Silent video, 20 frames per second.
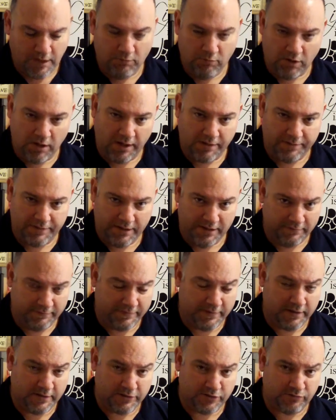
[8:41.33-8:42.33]
What I think
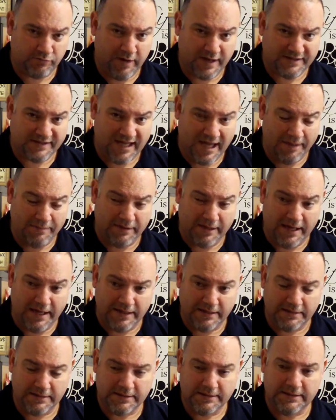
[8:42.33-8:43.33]
for the Shiraz
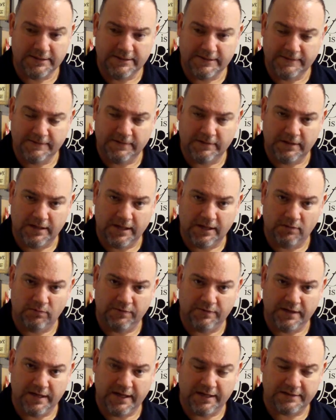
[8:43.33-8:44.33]
Cabernet
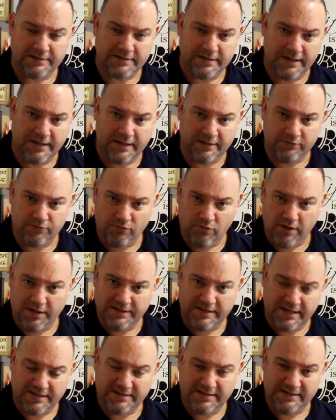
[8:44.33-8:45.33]
with that dry
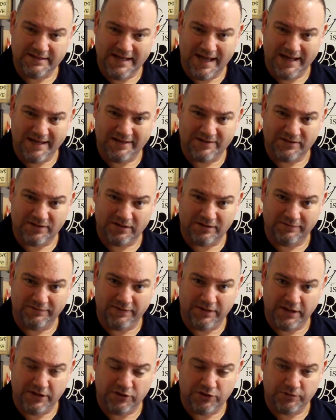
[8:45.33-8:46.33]
dusty tannins on the
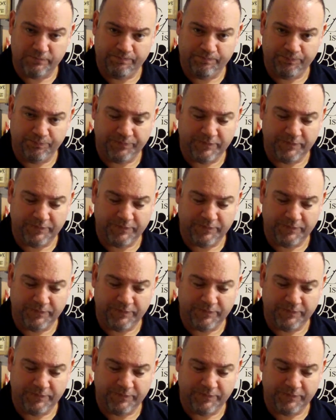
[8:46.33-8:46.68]
finish,